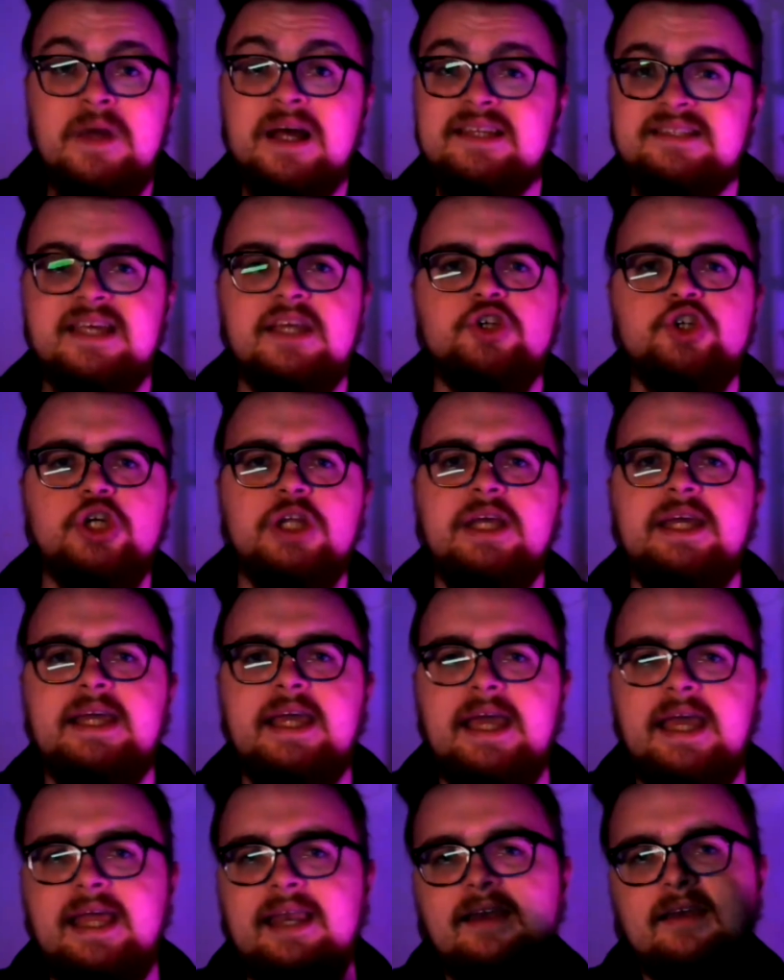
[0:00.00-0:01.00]
Essentially,
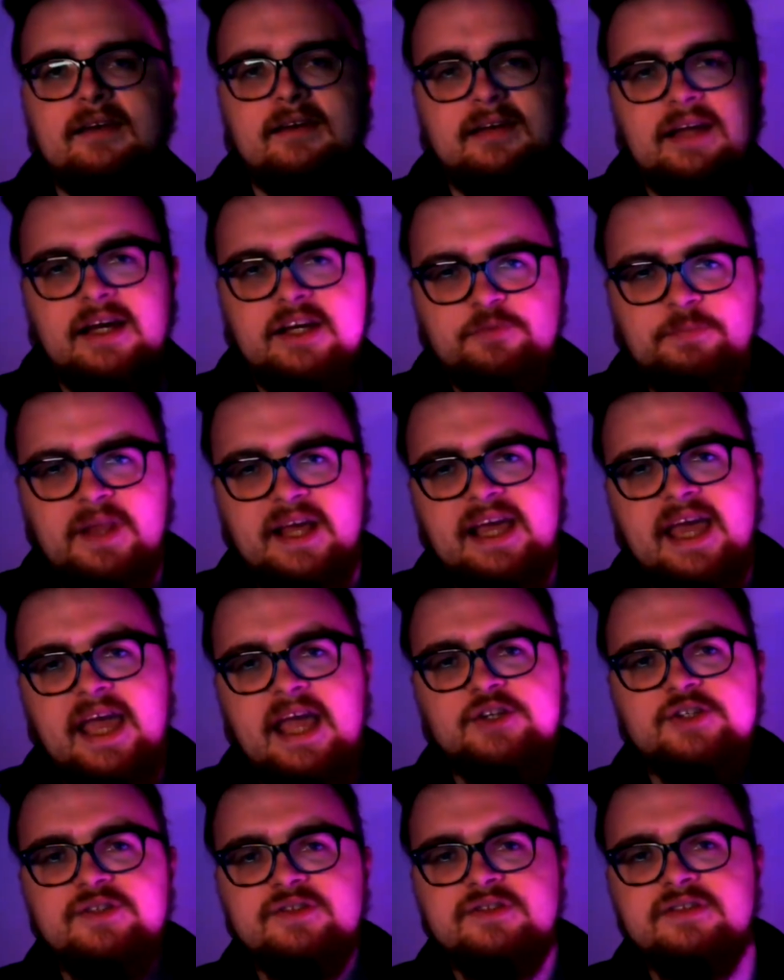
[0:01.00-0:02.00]
in Night's Black
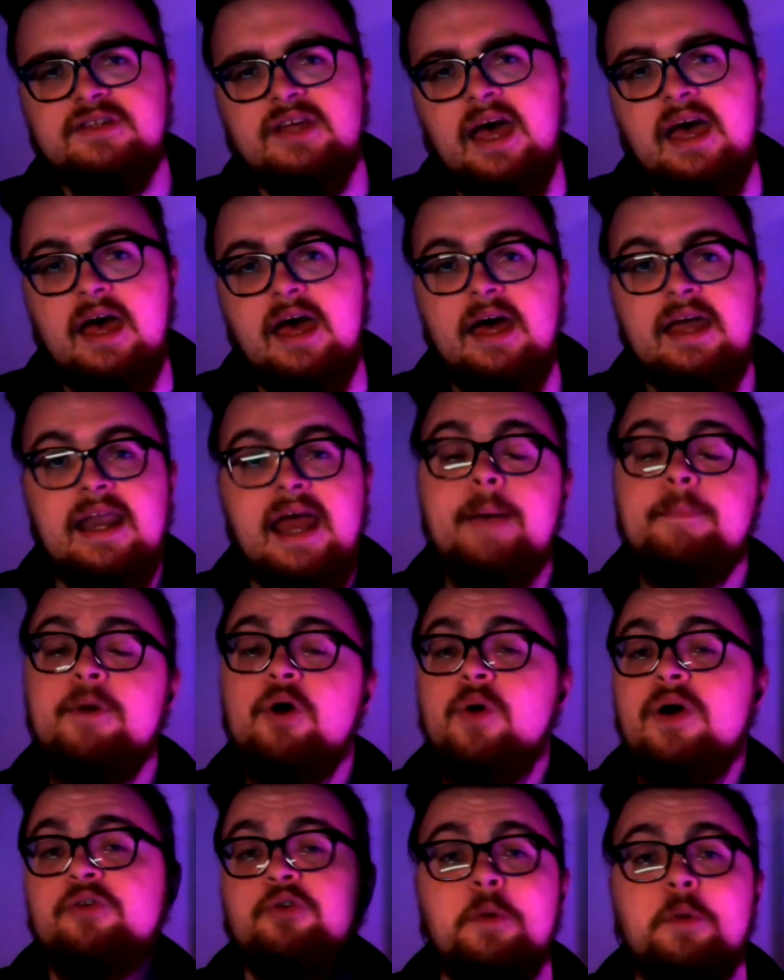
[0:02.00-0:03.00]
Agents, an
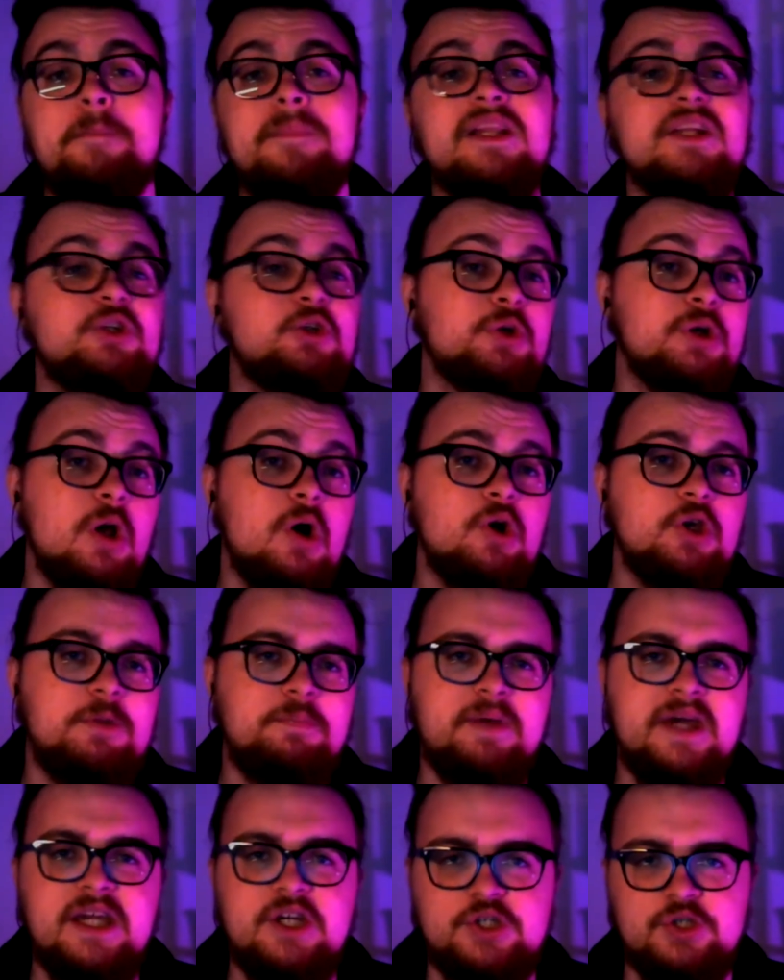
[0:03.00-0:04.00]
MOS, or a military
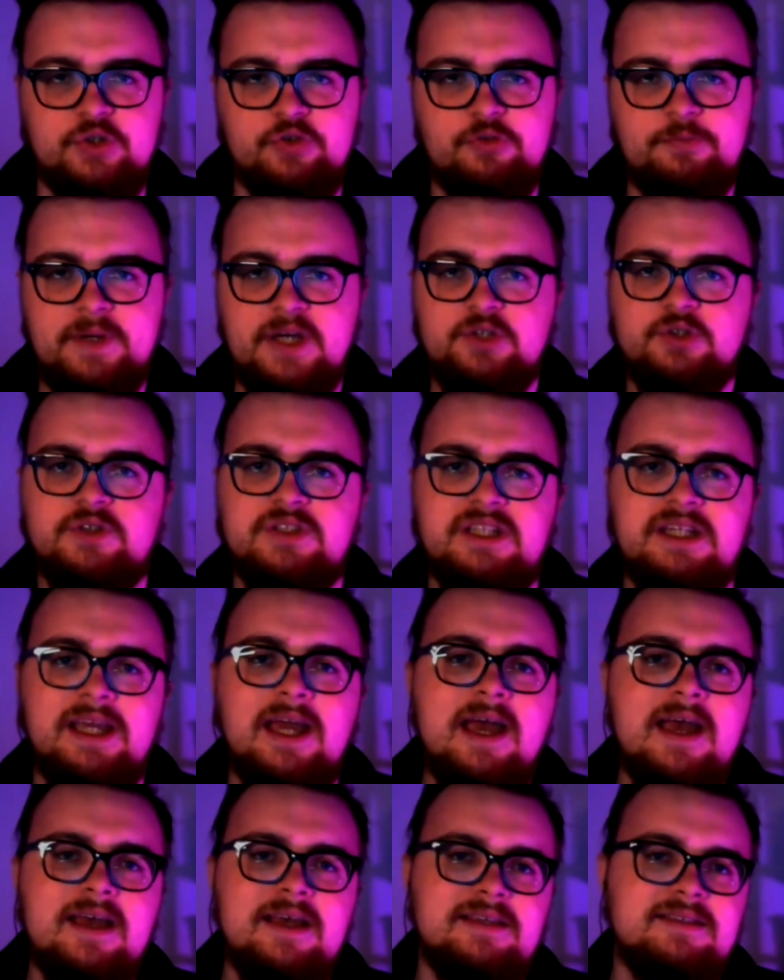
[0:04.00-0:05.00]
occupational specialty,
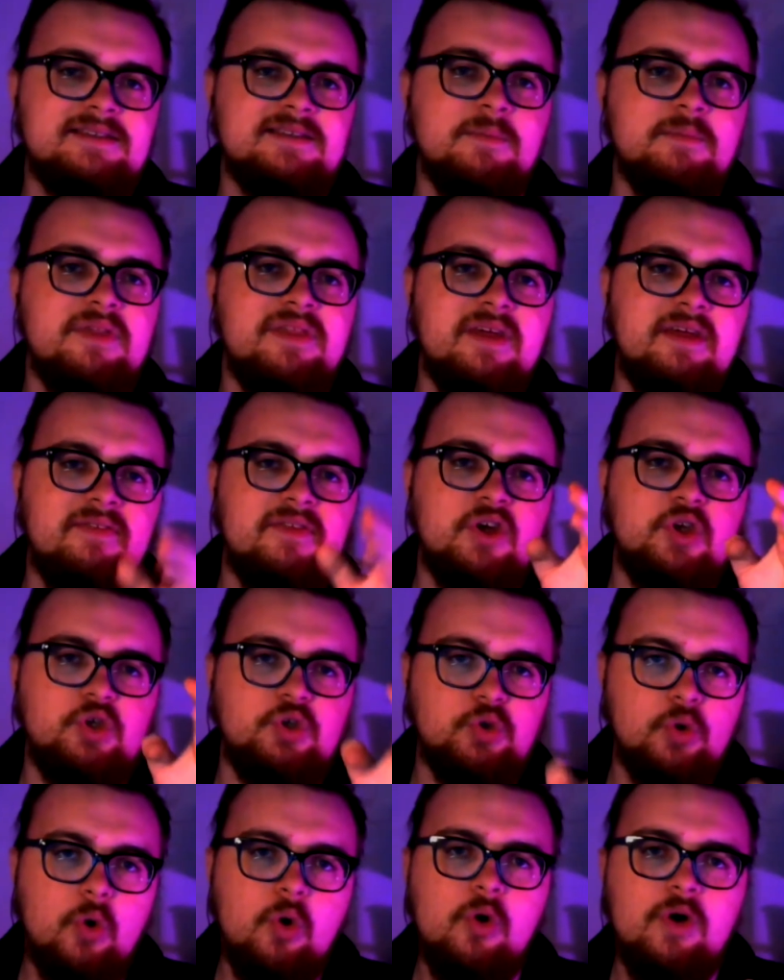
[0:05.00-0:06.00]
is something that
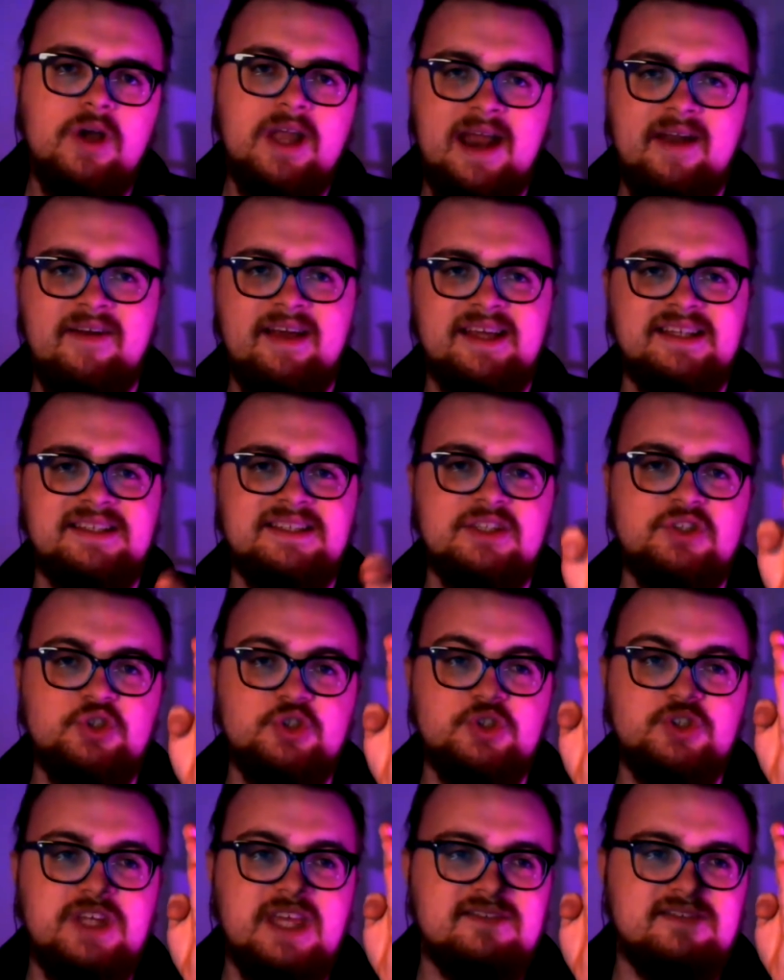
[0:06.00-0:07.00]
your character
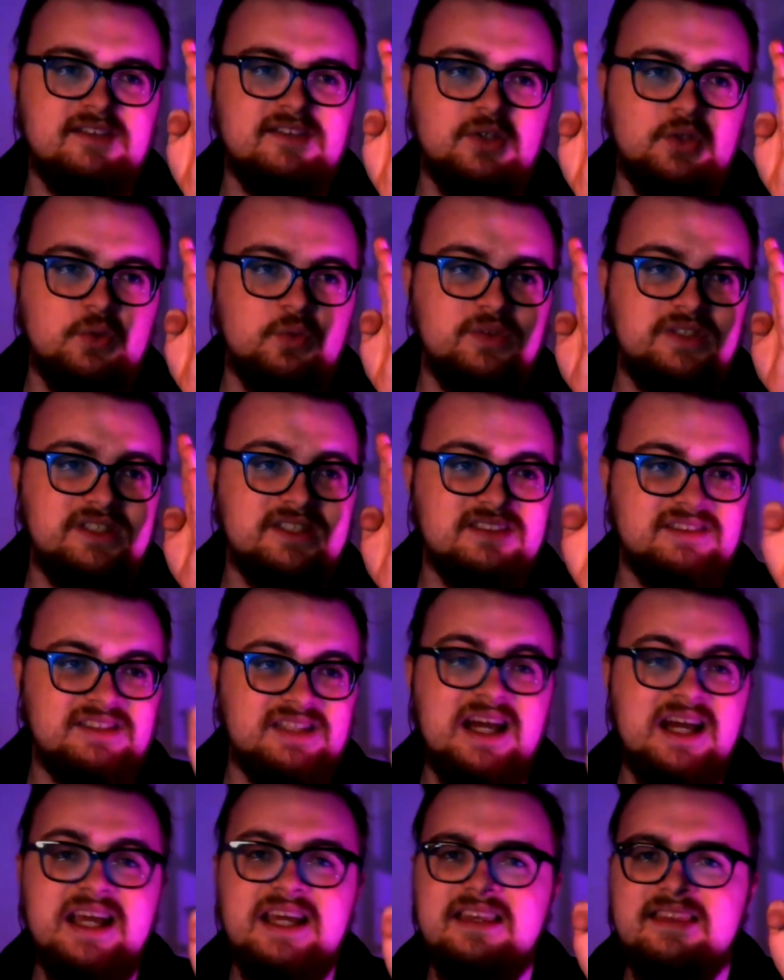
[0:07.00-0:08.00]
just gets to
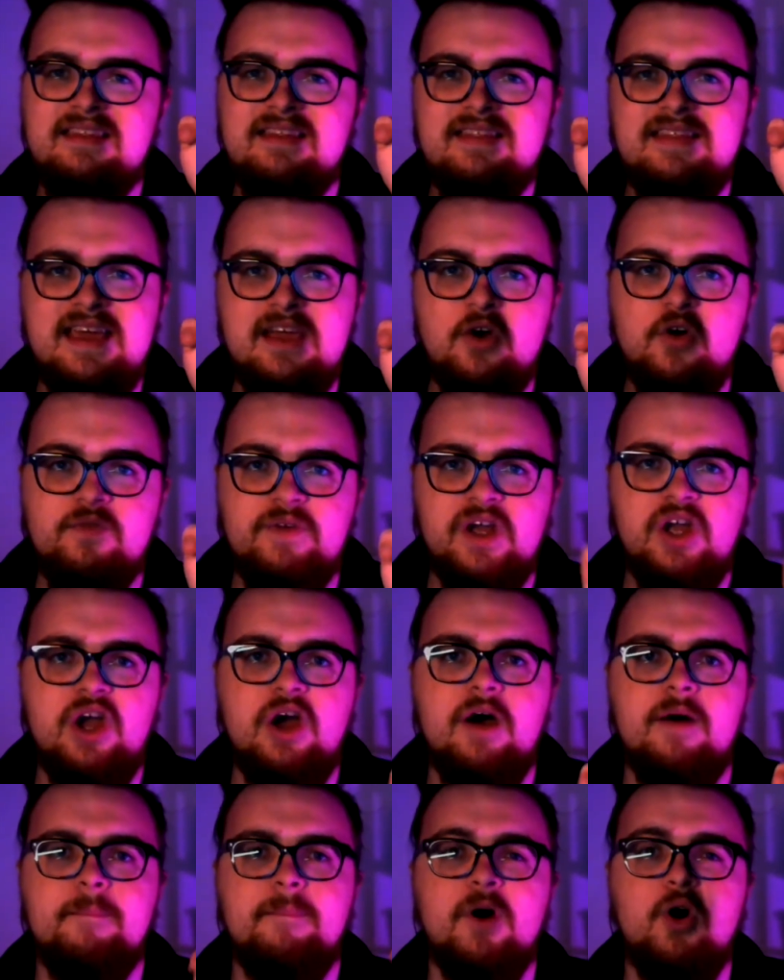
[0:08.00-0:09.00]
decide that they
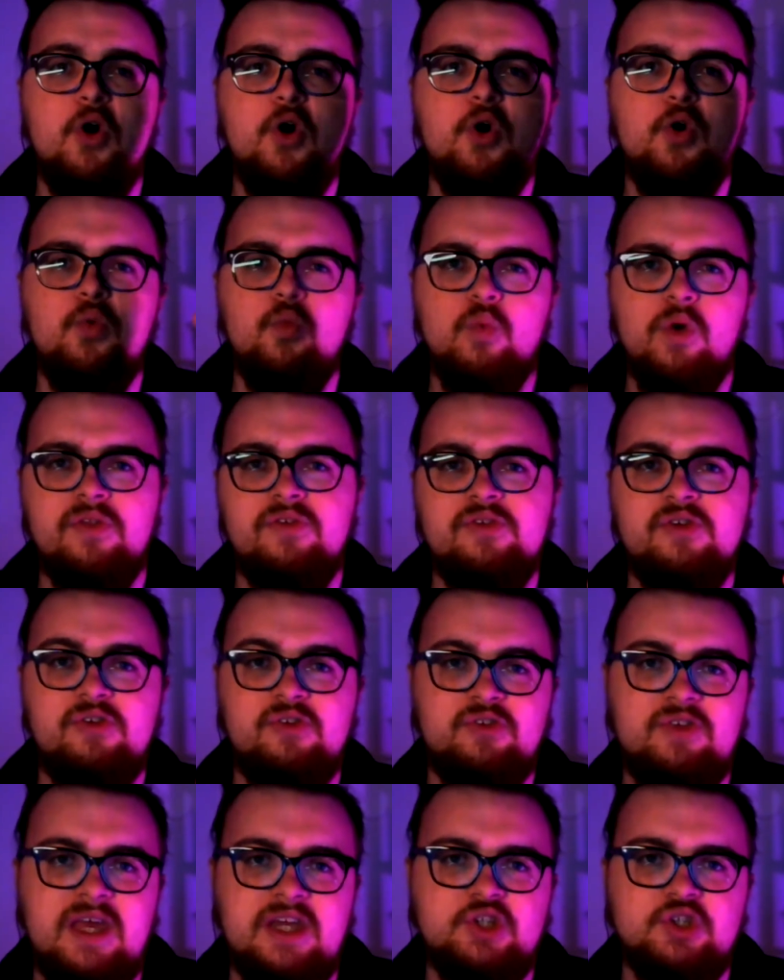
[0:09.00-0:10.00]
overcome once a
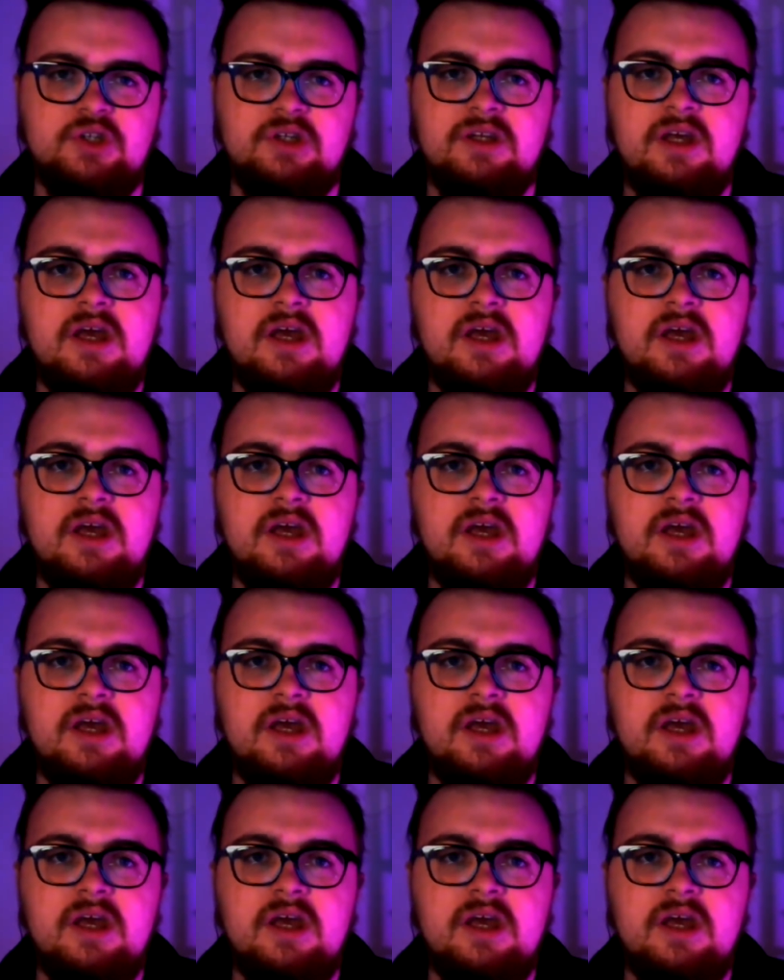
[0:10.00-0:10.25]
session.